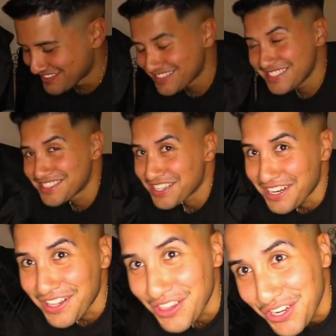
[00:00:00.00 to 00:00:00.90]
these are
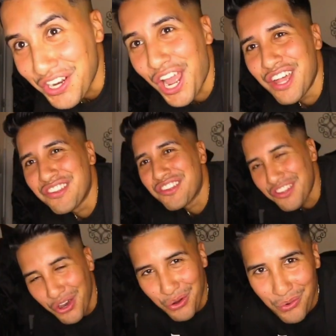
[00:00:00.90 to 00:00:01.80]
gonna look
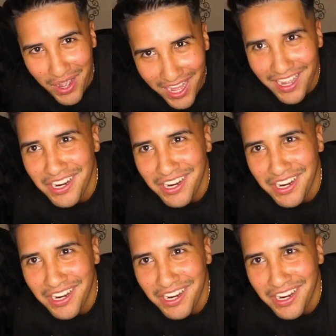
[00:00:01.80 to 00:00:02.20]
so